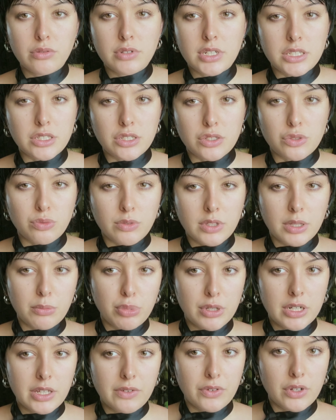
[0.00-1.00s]
It's just really
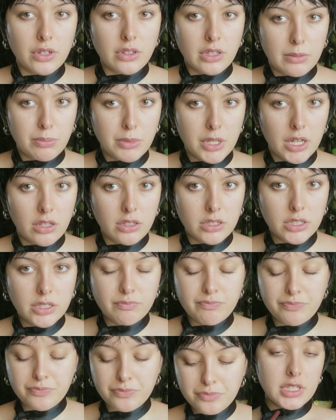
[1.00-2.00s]
pretty for a lip color.
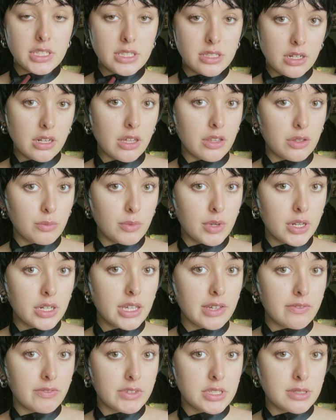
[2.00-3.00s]
This is another one
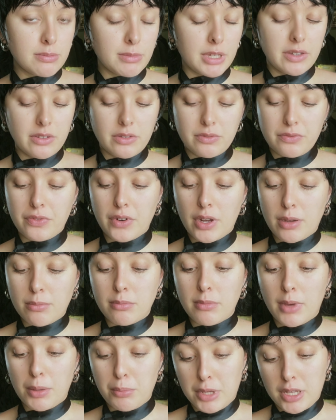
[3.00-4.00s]
given to me from
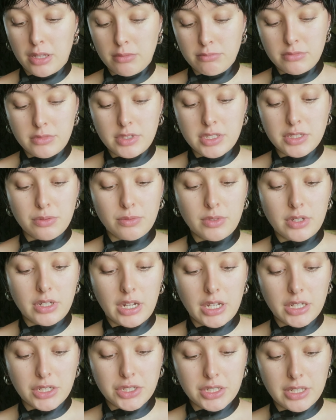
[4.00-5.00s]
my mom. This one
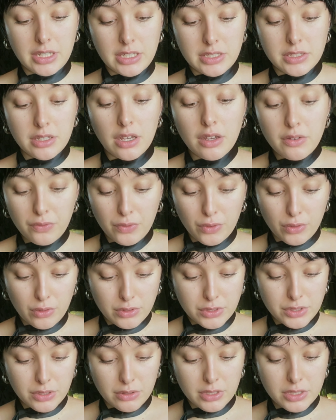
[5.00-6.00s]
actually is full.
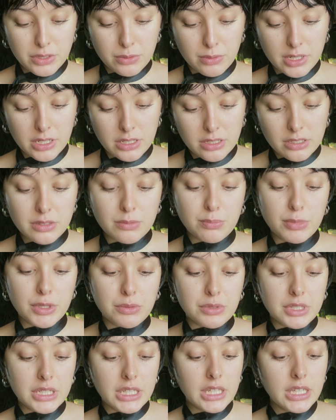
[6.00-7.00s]
So this one is
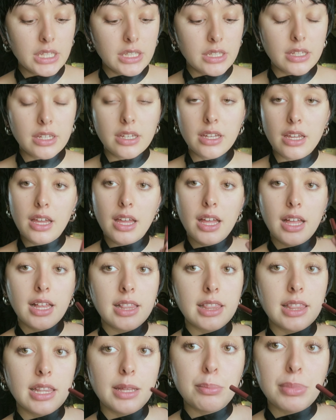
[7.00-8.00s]
Boutique
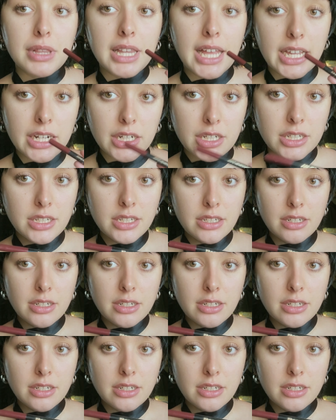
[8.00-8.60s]
Lip Liner.